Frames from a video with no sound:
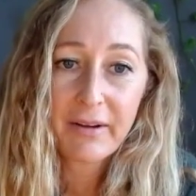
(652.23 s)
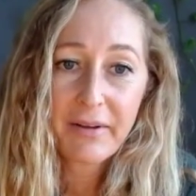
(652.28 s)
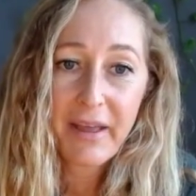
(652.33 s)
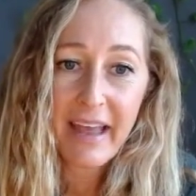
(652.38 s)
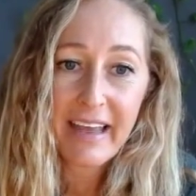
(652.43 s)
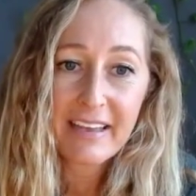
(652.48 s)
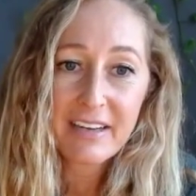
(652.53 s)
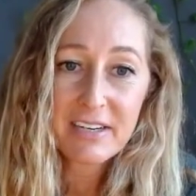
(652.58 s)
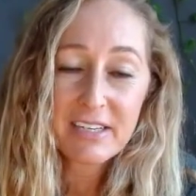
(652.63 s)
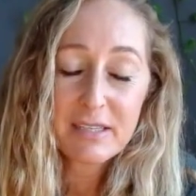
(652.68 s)

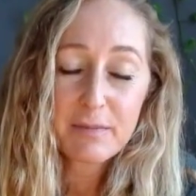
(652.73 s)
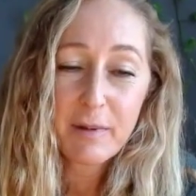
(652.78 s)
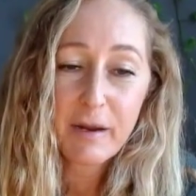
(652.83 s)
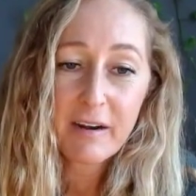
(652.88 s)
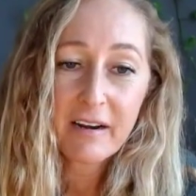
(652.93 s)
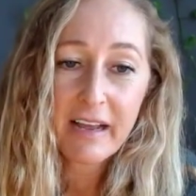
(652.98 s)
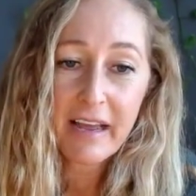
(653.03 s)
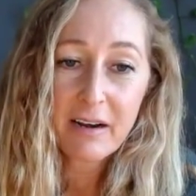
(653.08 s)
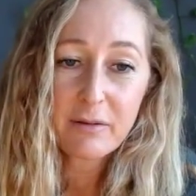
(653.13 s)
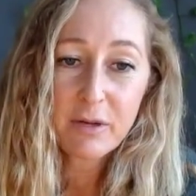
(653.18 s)
Okay, your
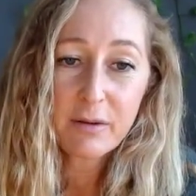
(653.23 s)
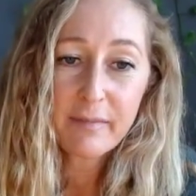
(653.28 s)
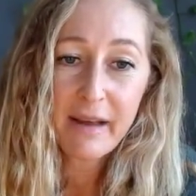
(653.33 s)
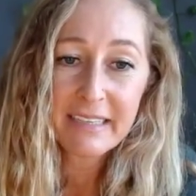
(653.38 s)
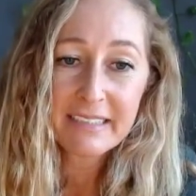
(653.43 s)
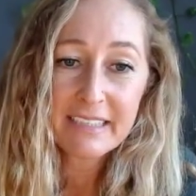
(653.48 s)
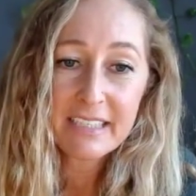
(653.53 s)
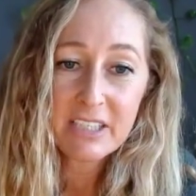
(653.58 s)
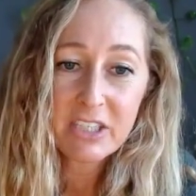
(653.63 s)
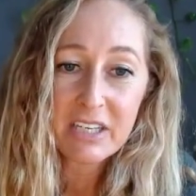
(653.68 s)
spirit animal
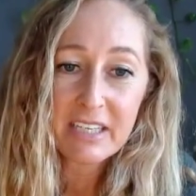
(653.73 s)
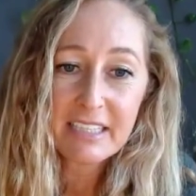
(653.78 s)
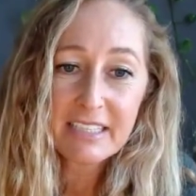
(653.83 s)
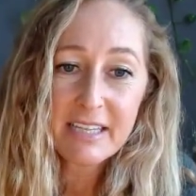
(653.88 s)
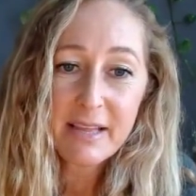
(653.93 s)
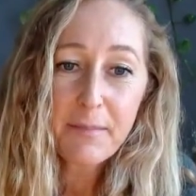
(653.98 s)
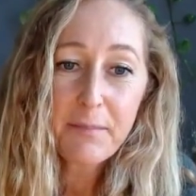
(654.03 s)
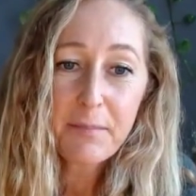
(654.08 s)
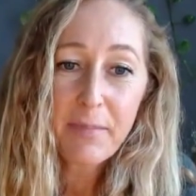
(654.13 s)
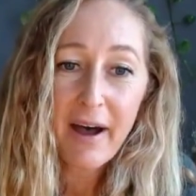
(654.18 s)
message is
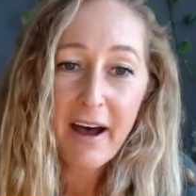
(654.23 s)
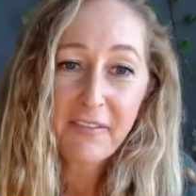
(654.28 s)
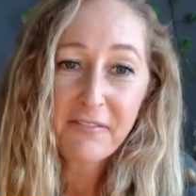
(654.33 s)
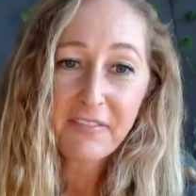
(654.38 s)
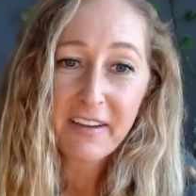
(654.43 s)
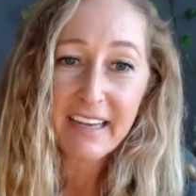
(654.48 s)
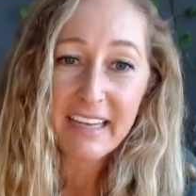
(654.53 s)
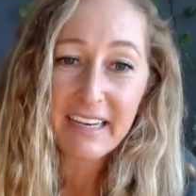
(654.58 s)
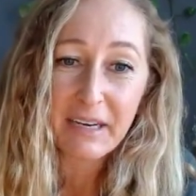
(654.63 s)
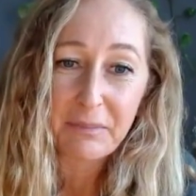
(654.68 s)
the
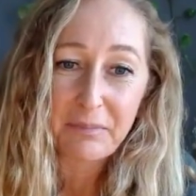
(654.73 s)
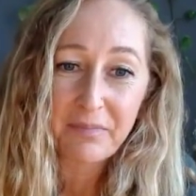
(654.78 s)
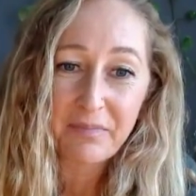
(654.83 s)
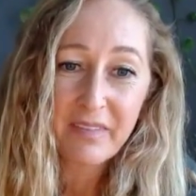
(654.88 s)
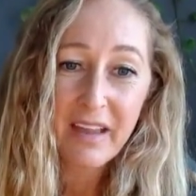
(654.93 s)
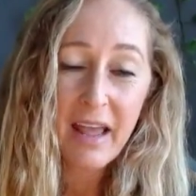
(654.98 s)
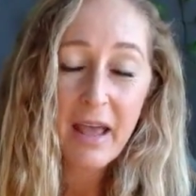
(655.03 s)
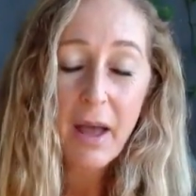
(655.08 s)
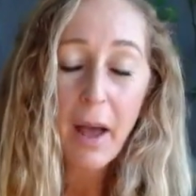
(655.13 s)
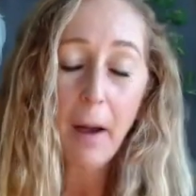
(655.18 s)
puffin.
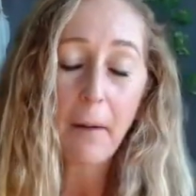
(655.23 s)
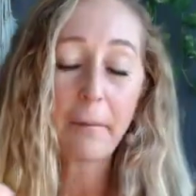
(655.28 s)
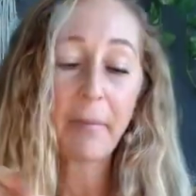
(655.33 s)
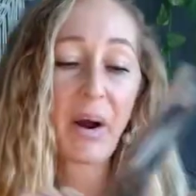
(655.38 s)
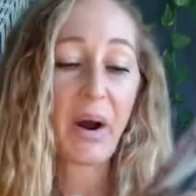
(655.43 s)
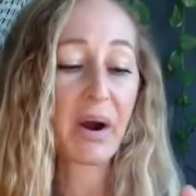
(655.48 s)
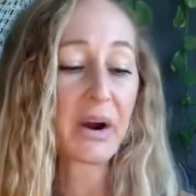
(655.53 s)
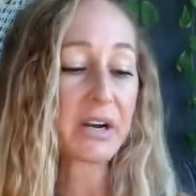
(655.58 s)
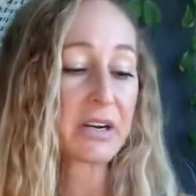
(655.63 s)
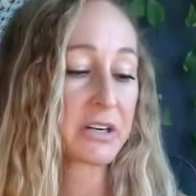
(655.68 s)

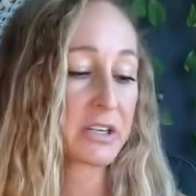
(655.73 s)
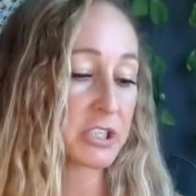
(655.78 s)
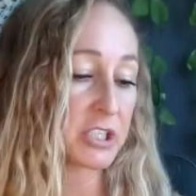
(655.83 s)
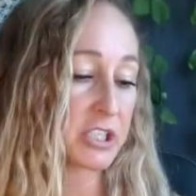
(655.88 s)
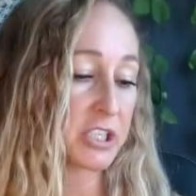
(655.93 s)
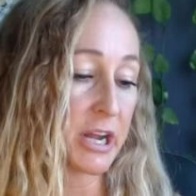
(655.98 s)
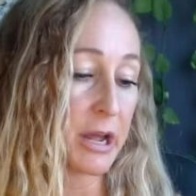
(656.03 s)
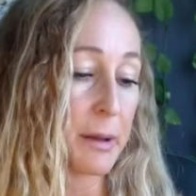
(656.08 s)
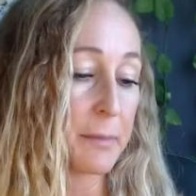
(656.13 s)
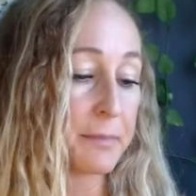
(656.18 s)

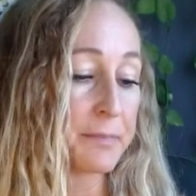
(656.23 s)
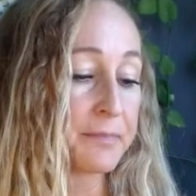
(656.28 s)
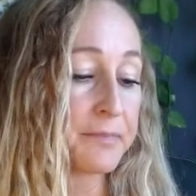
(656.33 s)
Partnership.